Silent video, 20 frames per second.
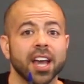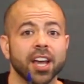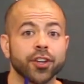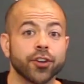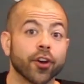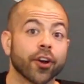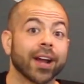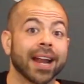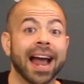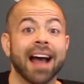
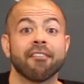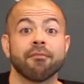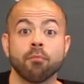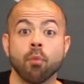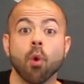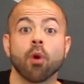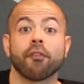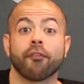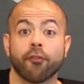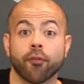you're going to have
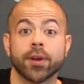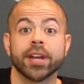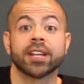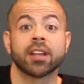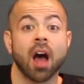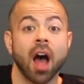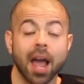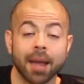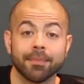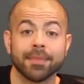more free
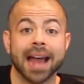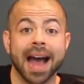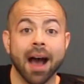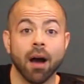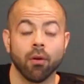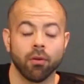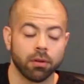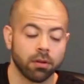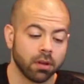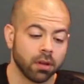time now.